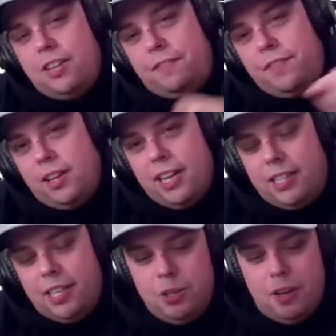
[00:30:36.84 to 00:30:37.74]
feel like
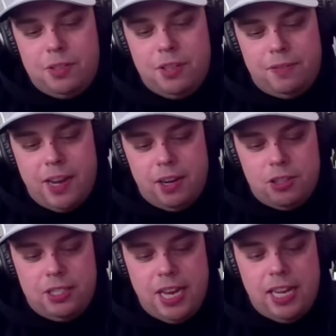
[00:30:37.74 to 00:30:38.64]
these UFC fighters
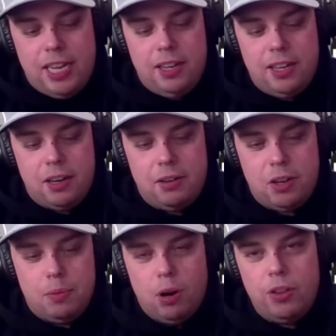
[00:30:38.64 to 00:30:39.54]
are taking their
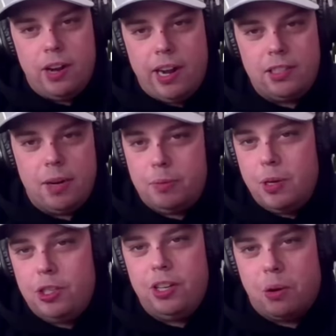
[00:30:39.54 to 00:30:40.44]
more of their air time,
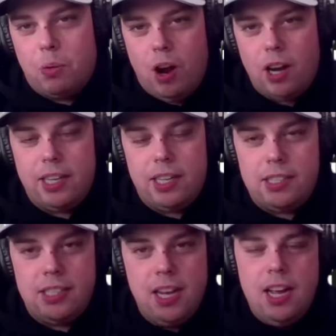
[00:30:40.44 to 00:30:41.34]
especially in their
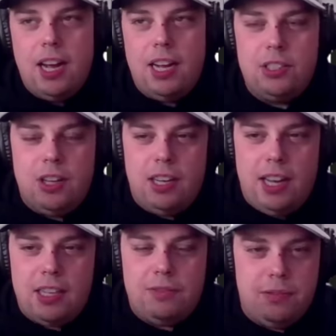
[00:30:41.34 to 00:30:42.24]
walk-ins. I saw it
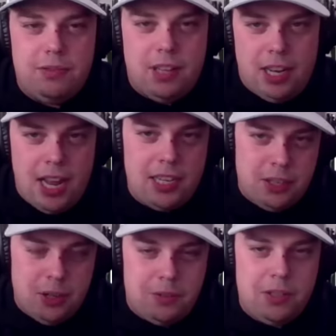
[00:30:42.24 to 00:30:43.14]
the last
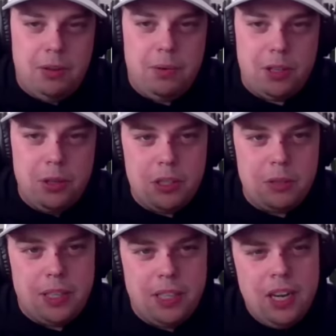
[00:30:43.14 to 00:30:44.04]
UFC with
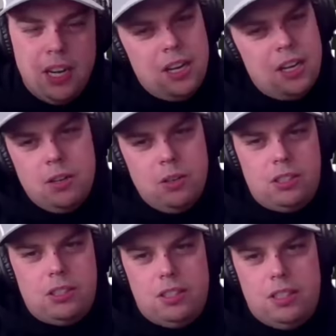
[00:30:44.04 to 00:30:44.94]
Usman, who
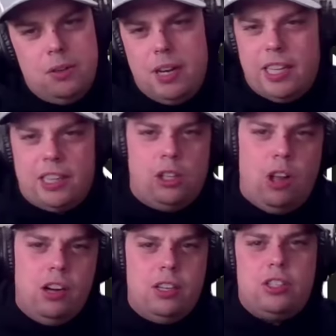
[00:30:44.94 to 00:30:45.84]
had the
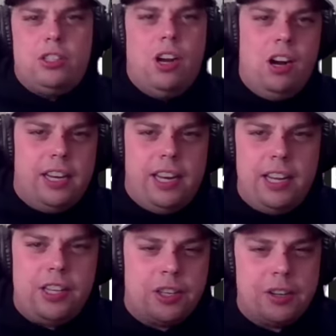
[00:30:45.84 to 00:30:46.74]
longest song in
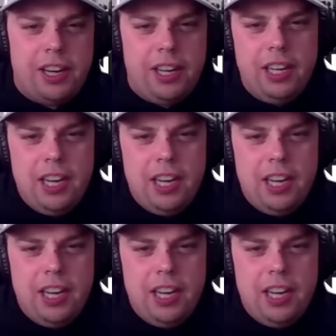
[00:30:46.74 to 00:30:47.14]
history.